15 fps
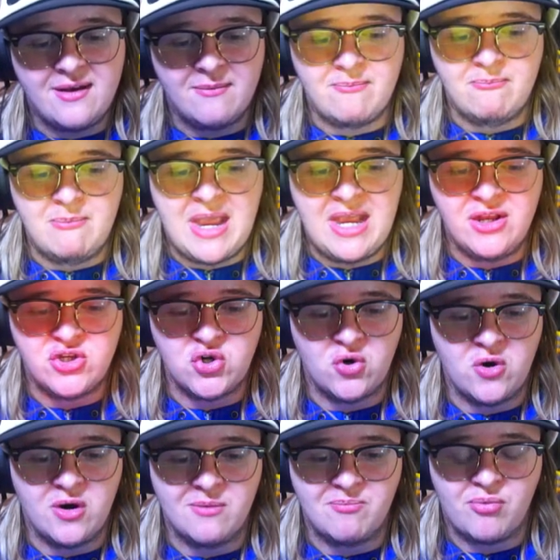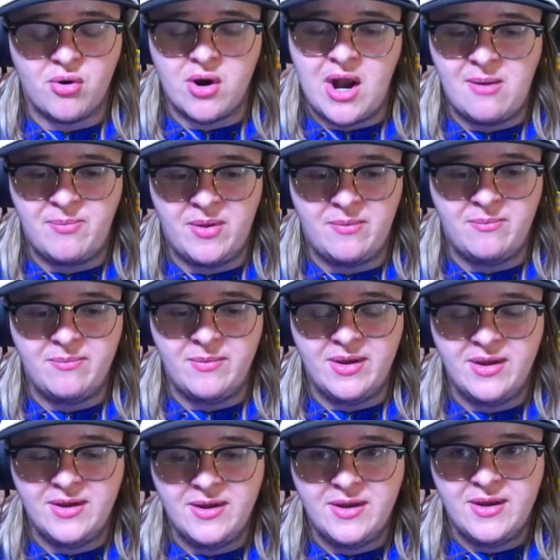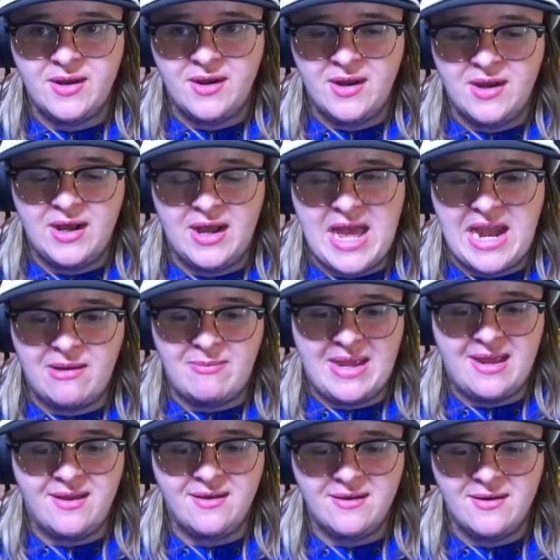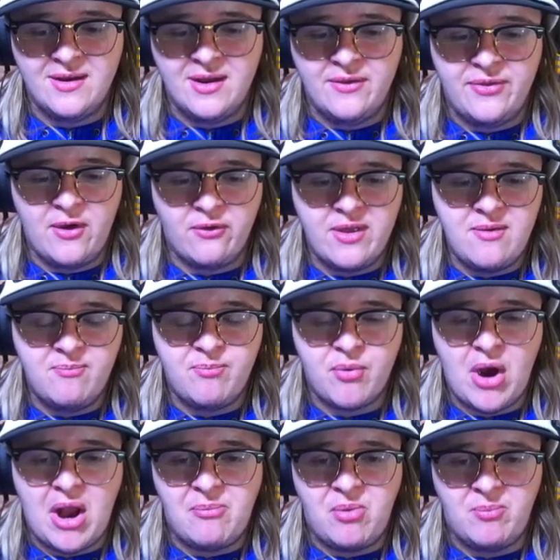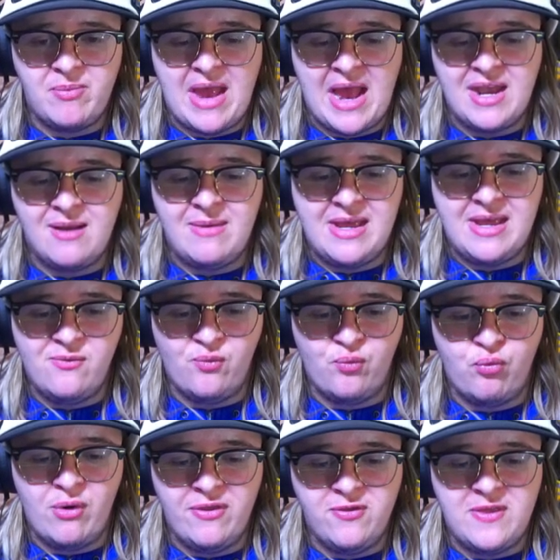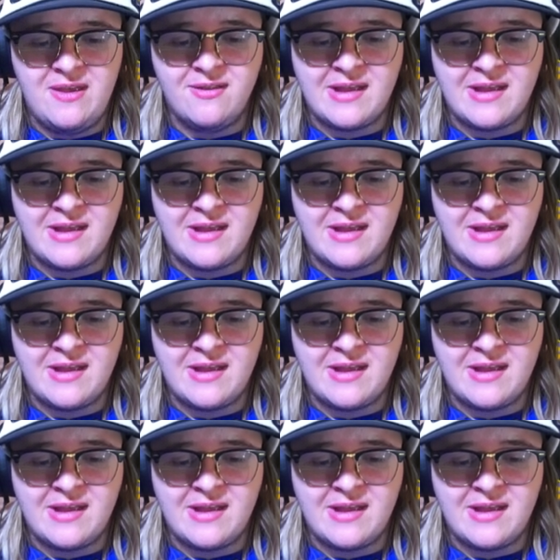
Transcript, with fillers: a major problem enemy. The only problem enemy with these